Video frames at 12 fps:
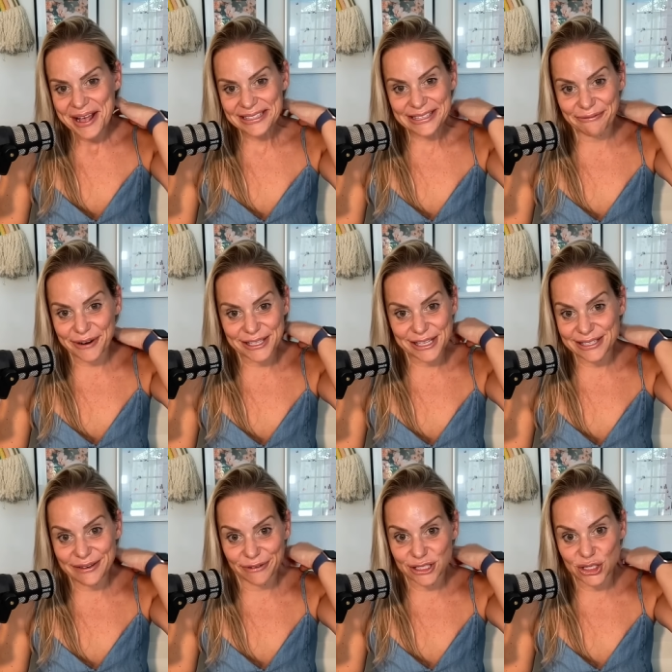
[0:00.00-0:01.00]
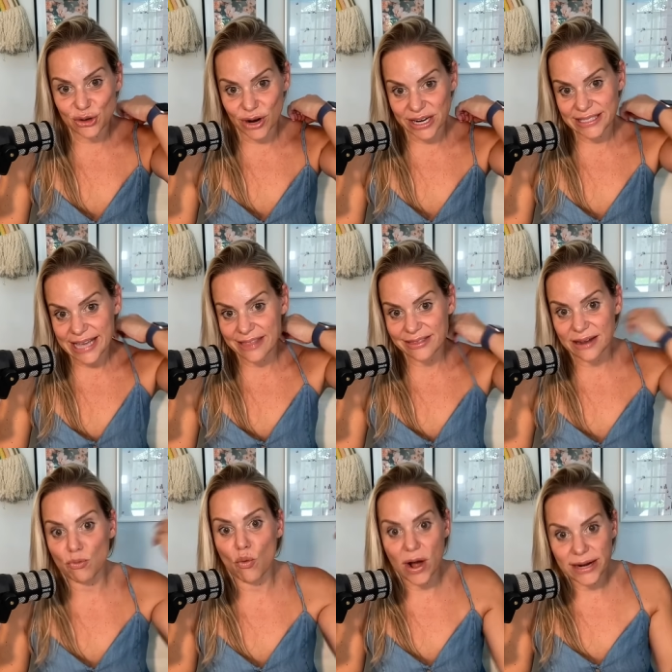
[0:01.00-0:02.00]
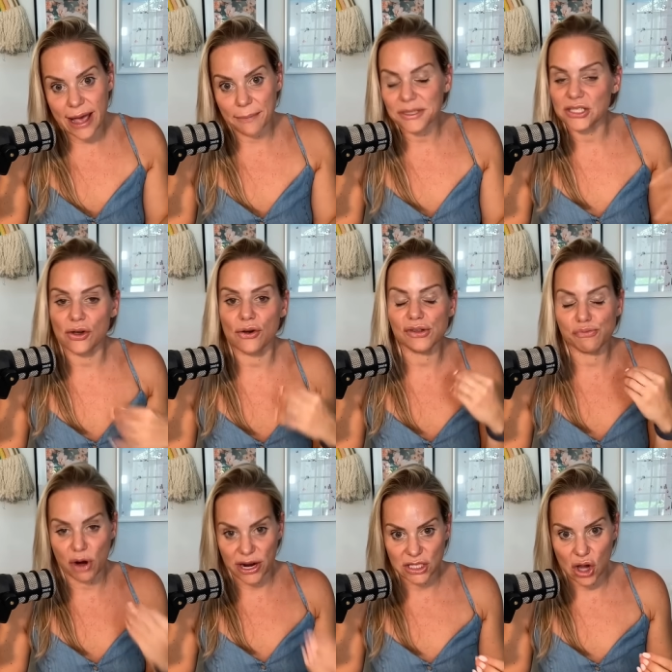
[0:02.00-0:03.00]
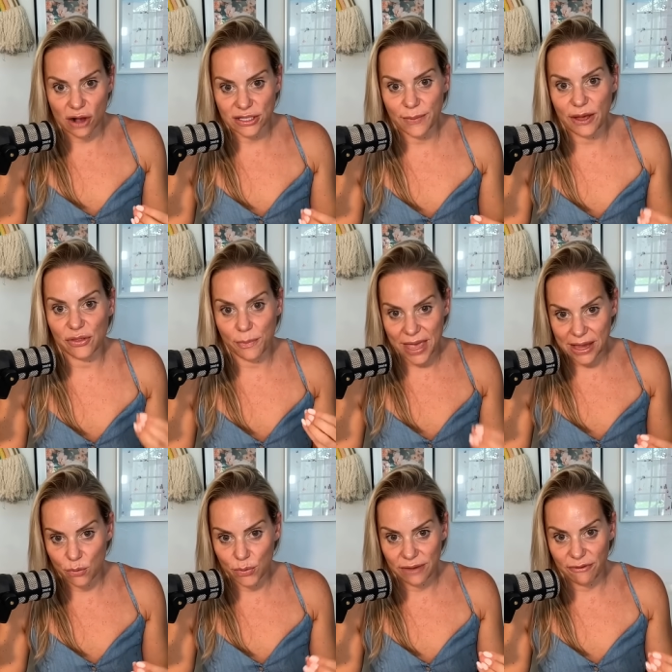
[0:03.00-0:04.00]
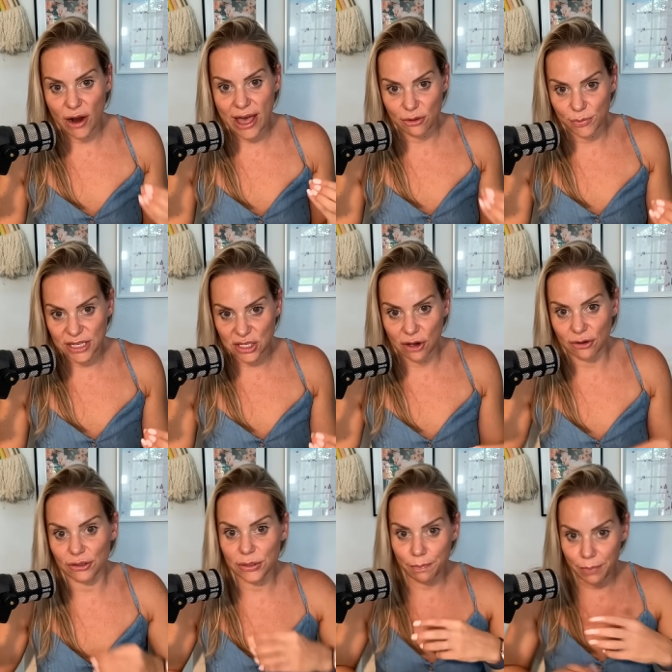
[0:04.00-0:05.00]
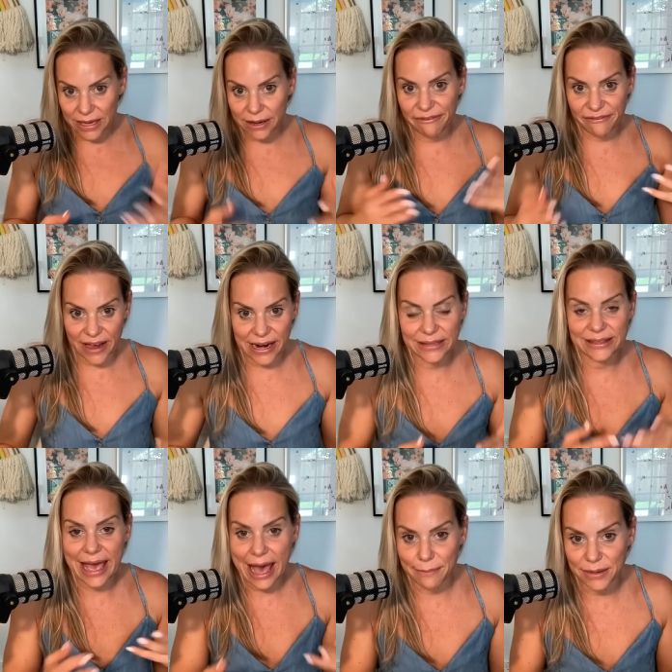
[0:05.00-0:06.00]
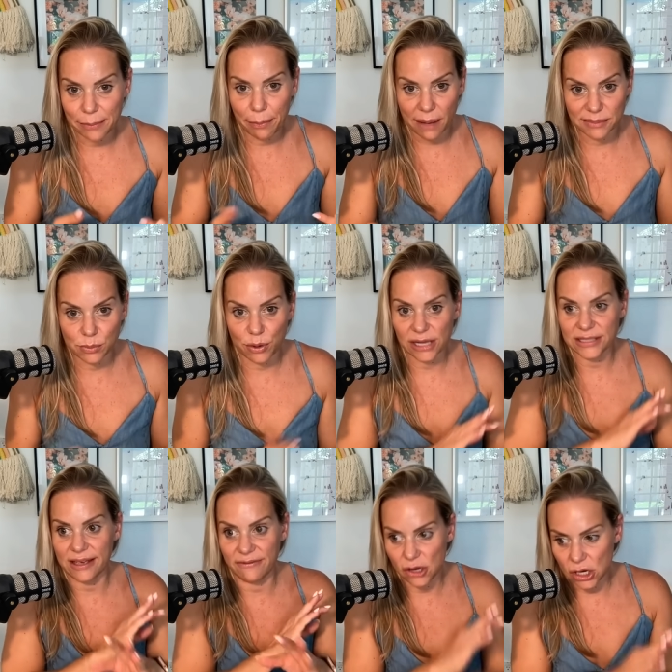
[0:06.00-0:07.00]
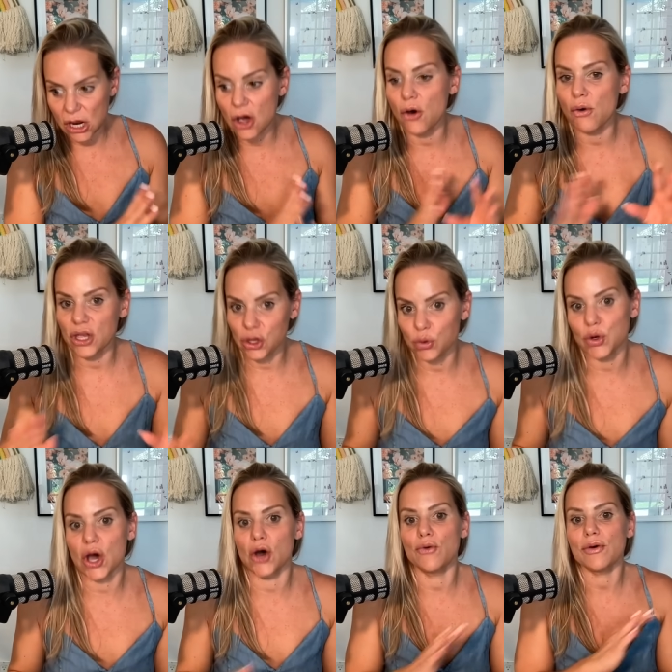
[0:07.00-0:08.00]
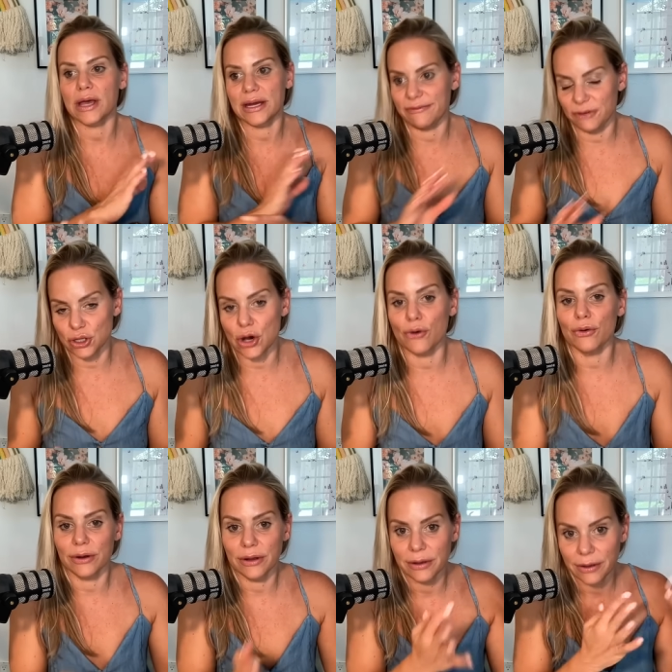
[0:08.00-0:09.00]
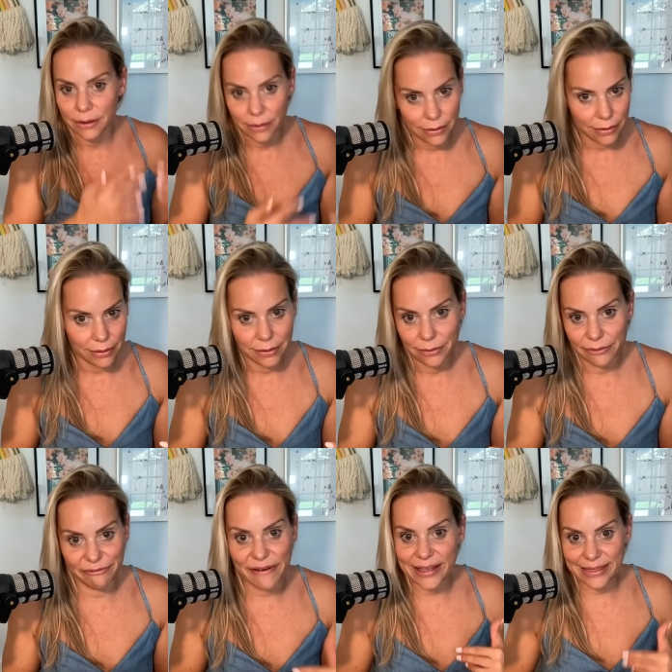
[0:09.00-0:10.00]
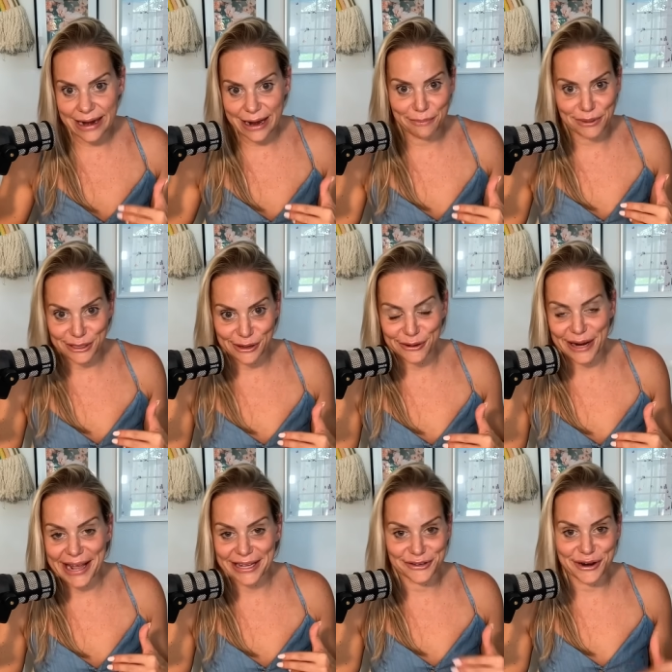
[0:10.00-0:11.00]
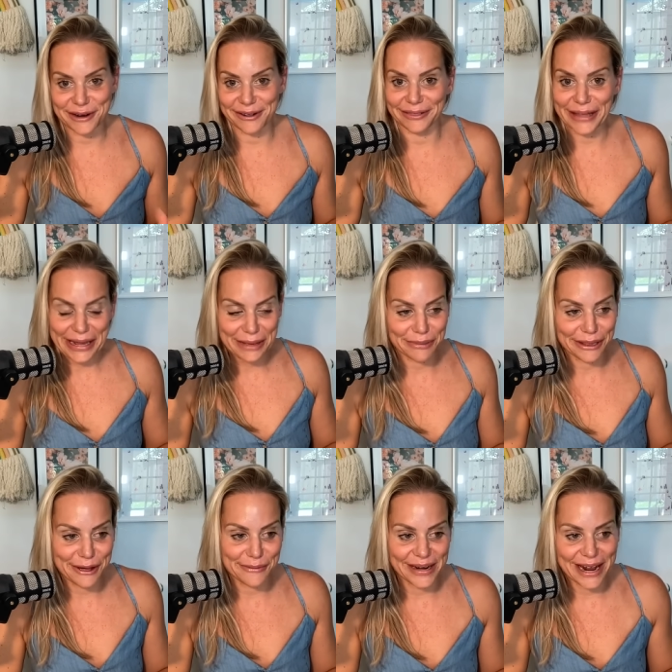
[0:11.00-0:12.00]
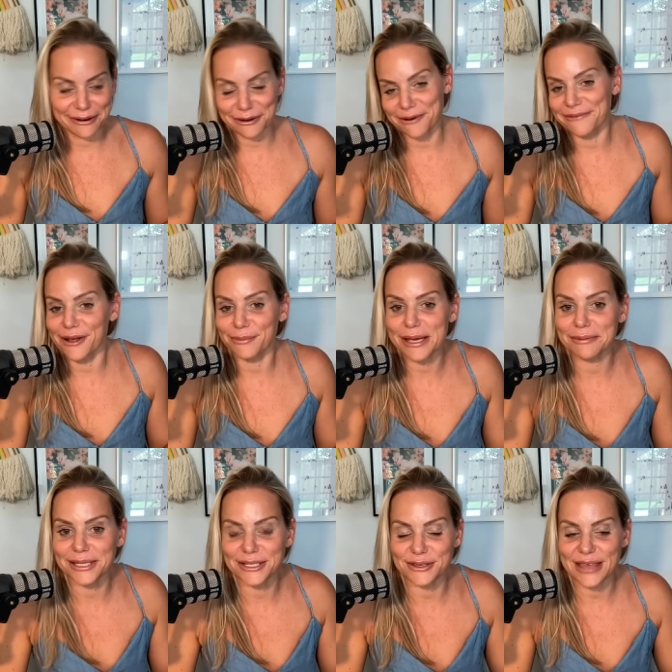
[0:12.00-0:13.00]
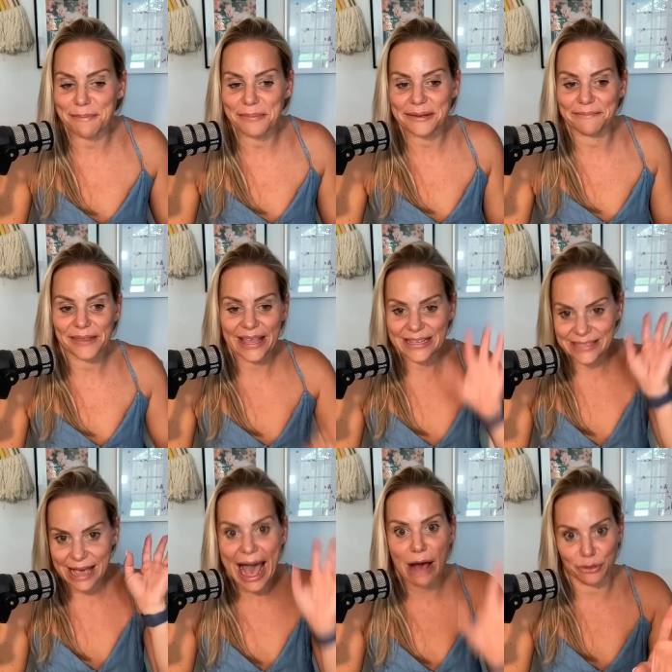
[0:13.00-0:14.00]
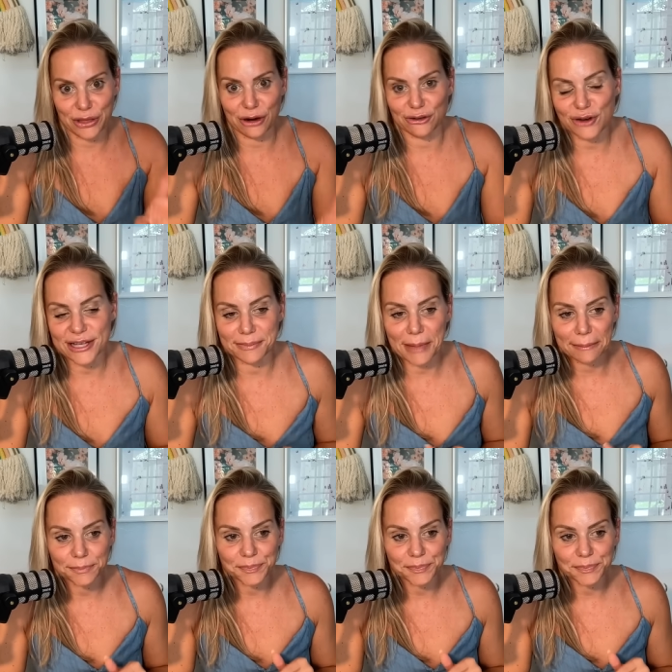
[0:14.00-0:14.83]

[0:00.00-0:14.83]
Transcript: different stories. And then one episode where I talked about the Megan Weaver, Heather McDonald, big fight that happened in Palm Springs. If you know, you know. And if you don't, find that episode. I can try to link it below, but I don't know if I'll be able to do that. But it's out there. Trust me.